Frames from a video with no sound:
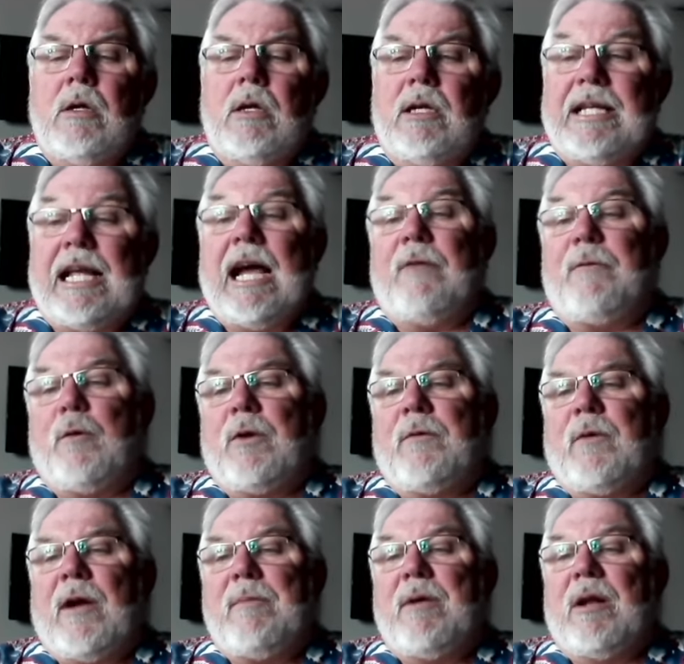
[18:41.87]
Yeah,
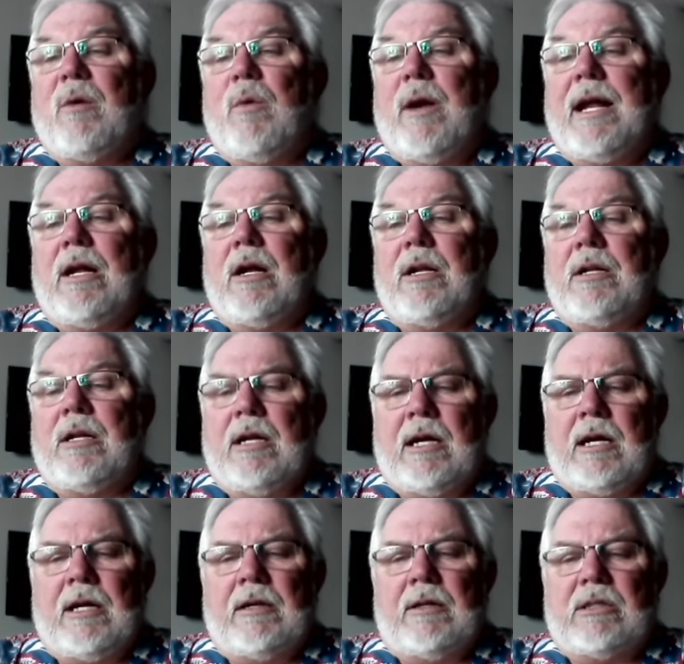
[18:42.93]
45-minute wait
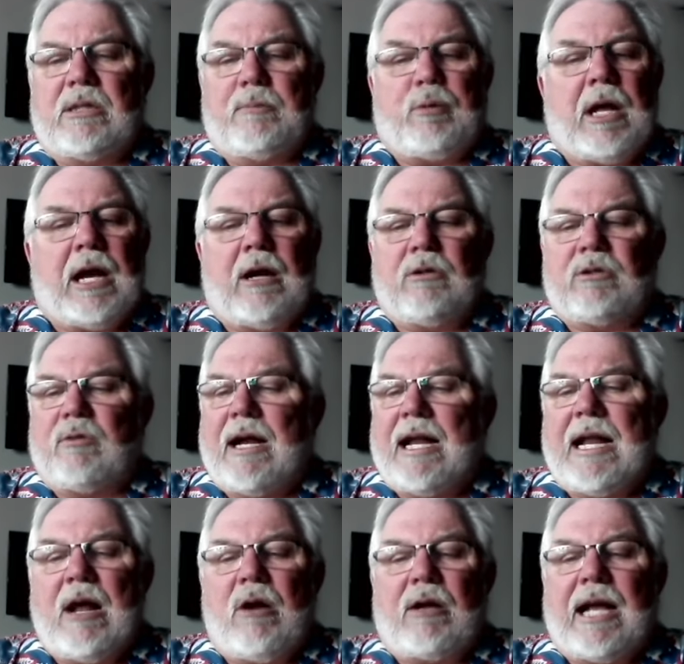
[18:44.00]
on suppliers right
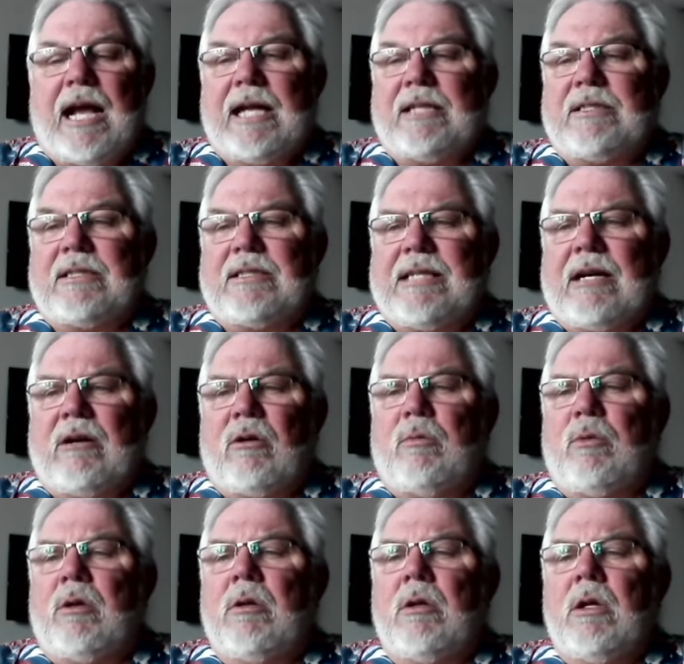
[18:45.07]
now, guys, is
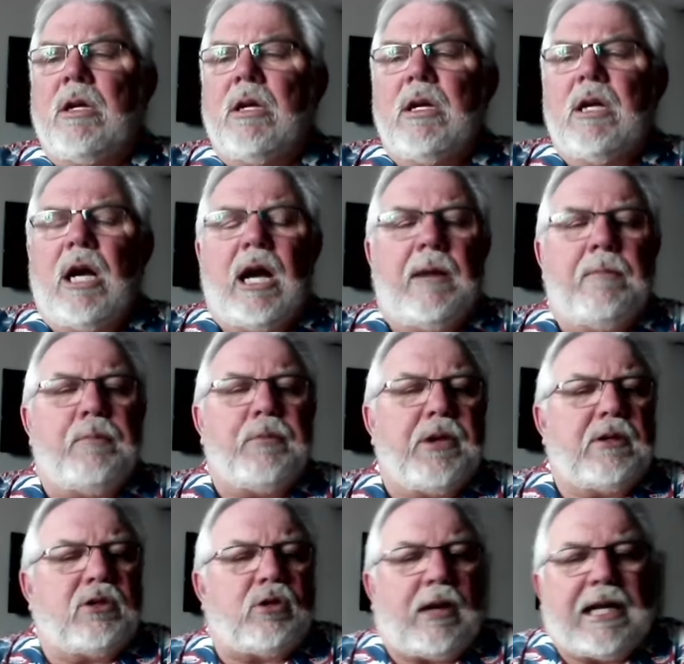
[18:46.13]
terrible.
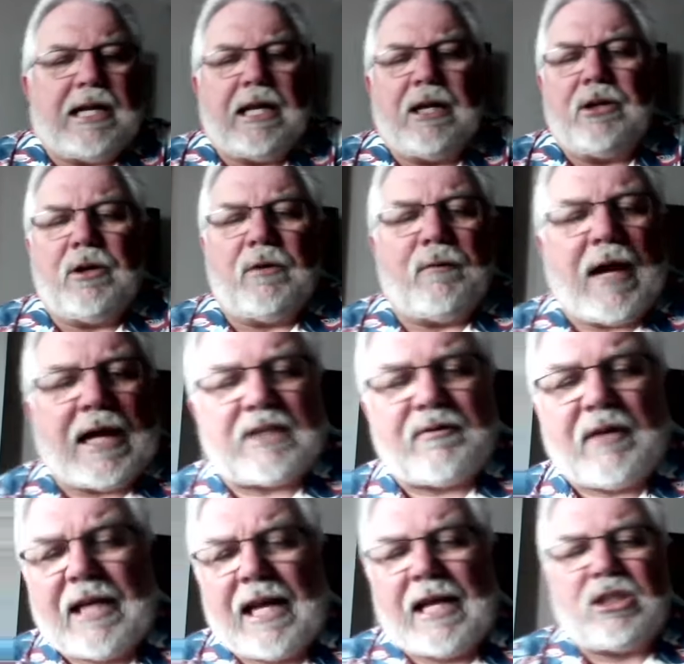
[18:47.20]
Try to get your Vax
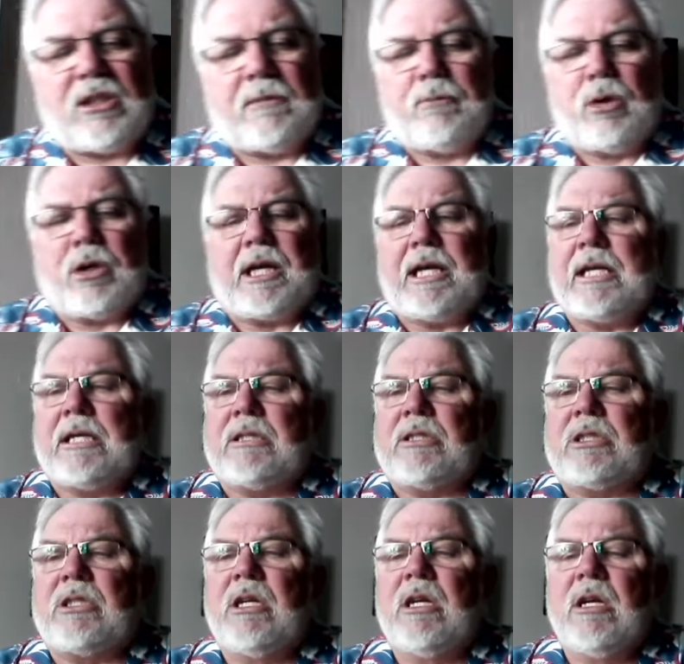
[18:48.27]
Vacation
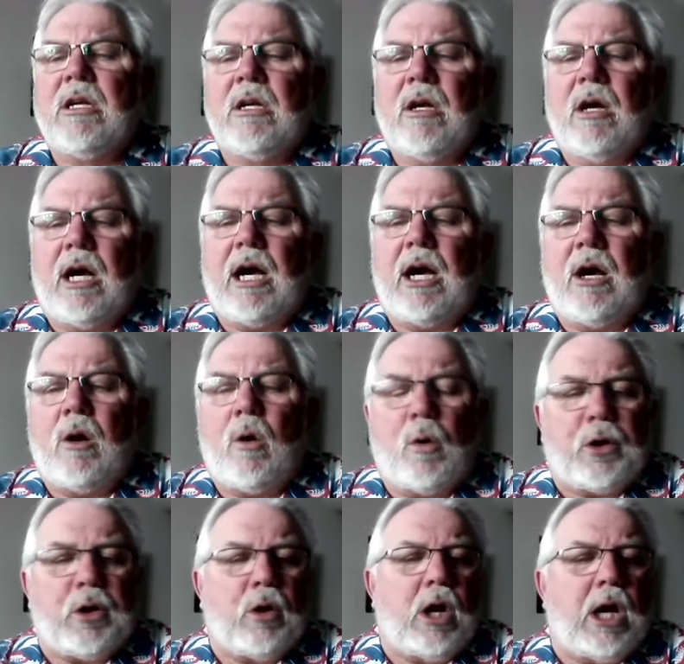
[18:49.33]
bookings or
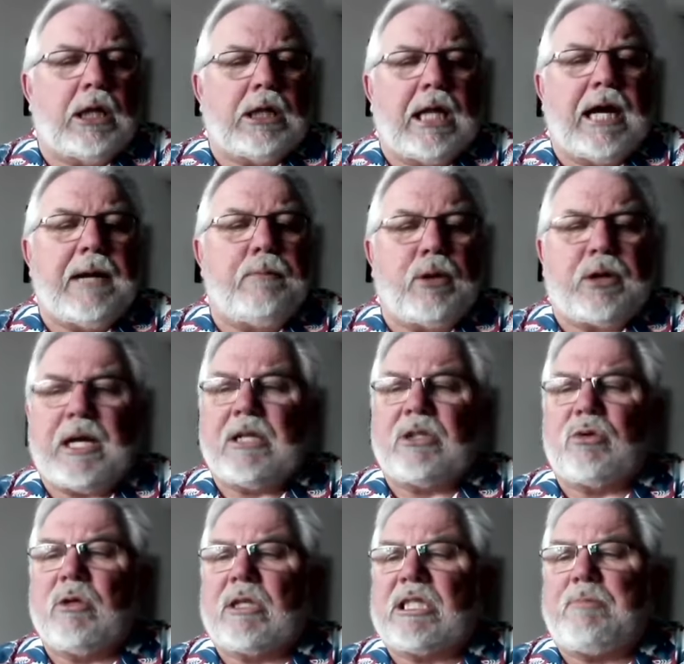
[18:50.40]
your online bookings
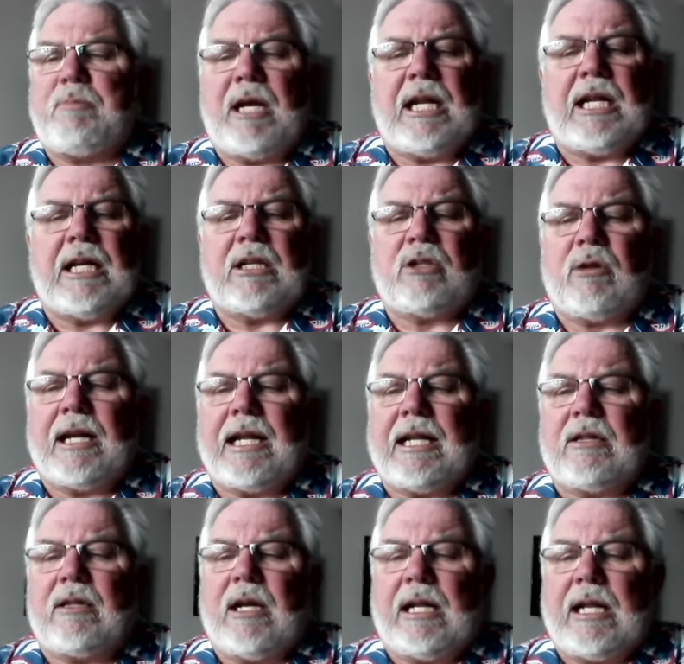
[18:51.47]
through Expedia. Try to
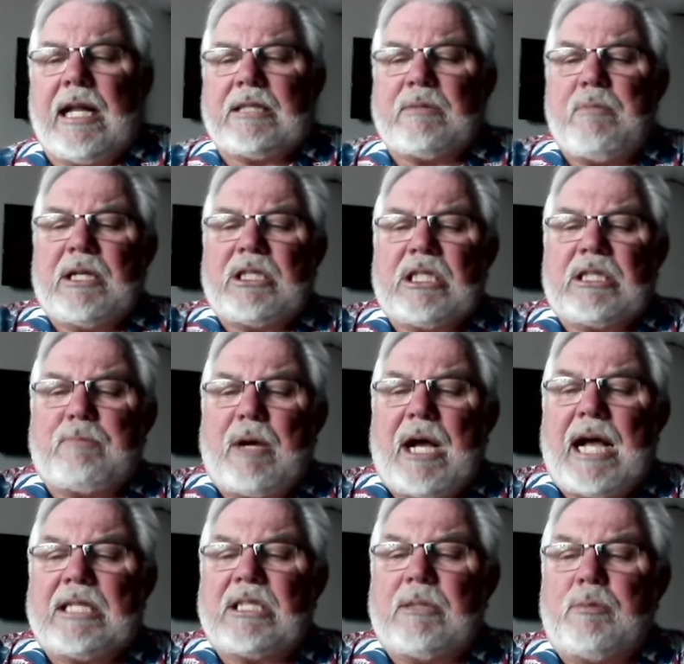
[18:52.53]
get that as much as
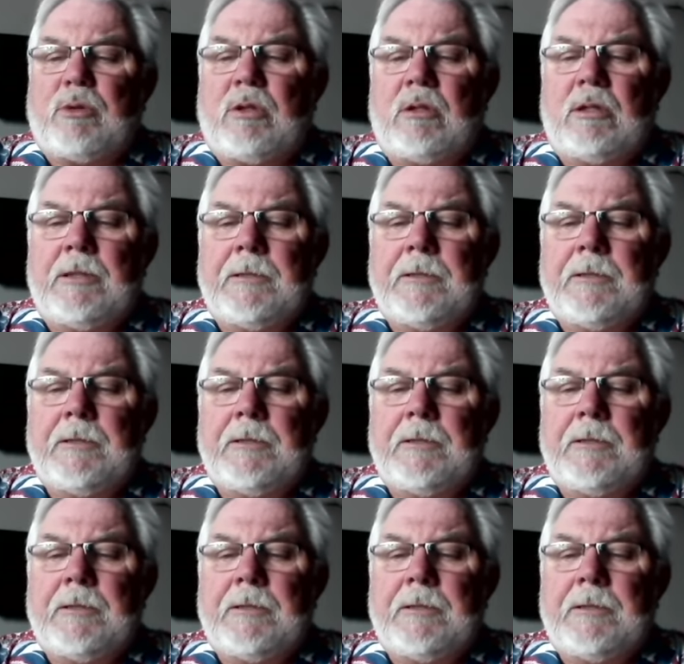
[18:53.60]
possible.